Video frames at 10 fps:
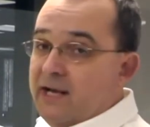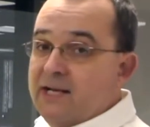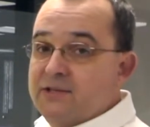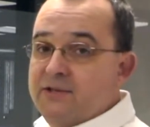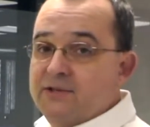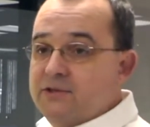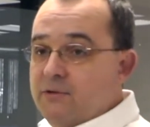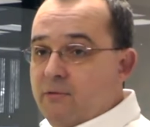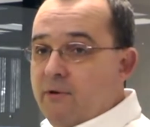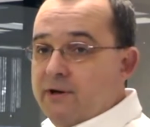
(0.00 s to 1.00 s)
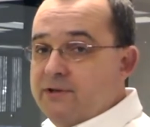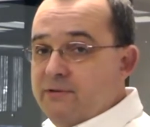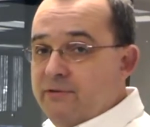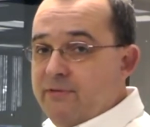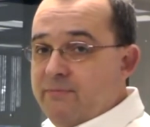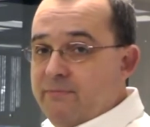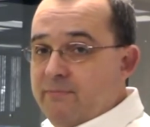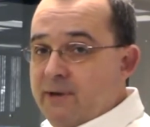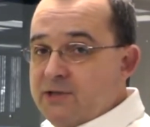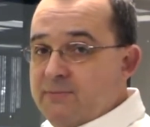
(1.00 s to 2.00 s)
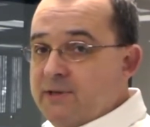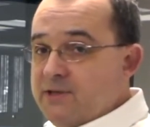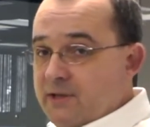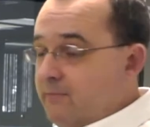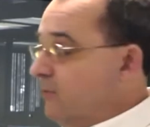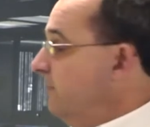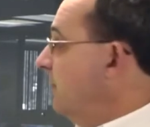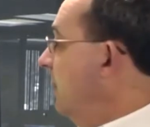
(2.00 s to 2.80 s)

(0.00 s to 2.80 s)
guys that are just doing one or two measurements and then moving